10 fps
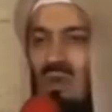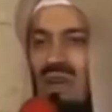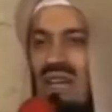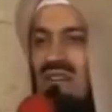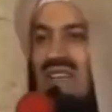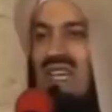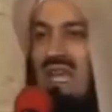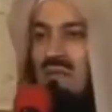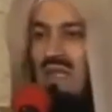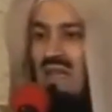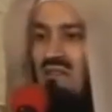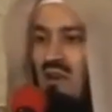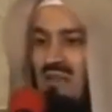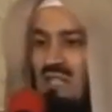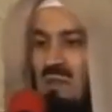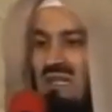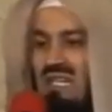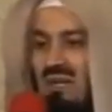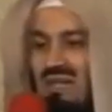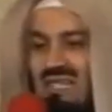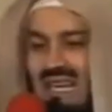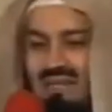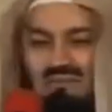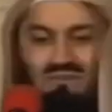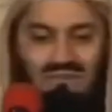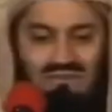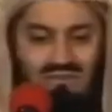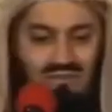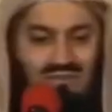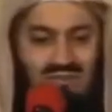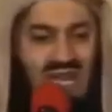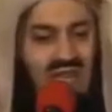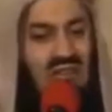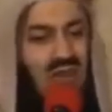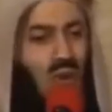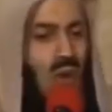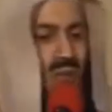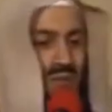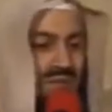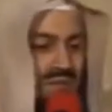whatever came from this particular side. And even more.